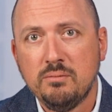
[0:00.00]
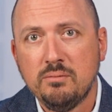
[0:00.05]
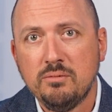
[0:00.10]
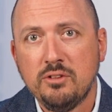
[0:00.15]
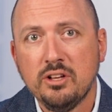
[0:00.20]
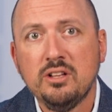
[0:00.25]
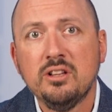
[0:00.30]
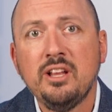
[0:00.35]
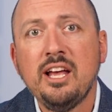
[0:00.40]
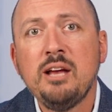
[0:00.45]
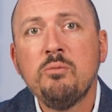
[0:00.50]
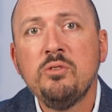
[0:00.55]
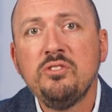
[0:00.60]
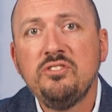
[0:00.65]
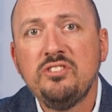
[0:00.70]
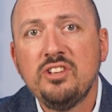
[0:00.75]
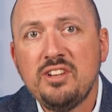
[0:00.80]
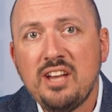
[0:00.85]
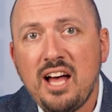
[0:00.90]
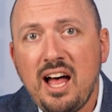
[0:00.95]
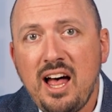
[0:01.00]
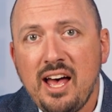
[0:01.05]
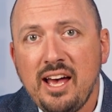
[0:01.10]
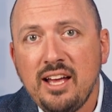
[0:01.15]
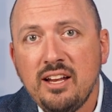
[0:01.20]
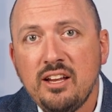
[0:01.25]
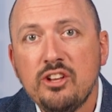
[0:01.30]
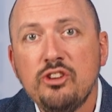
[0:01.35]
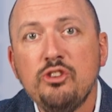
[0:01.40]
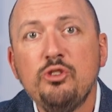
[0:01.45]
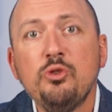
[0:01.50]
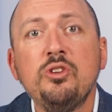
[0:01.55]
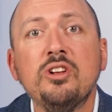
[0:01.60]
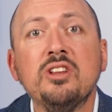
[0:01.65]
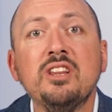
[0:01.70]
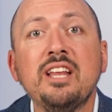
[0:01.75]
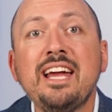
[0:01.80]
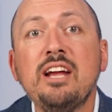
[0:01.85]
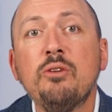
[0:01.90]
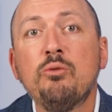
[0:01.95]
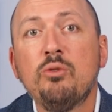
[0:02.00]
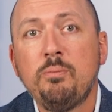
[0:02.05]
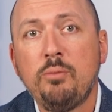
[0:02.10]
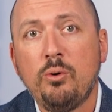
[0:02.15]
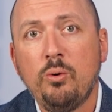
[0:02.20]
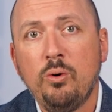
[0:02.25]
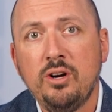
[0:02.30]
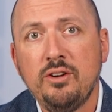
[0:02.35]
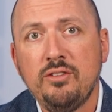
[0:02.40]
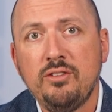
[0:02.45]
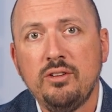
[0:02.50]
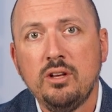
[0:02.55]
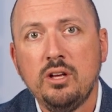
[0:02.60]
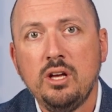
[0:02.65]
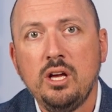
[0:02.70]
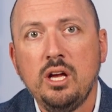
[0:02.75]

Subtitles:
The claim was denied due to late report,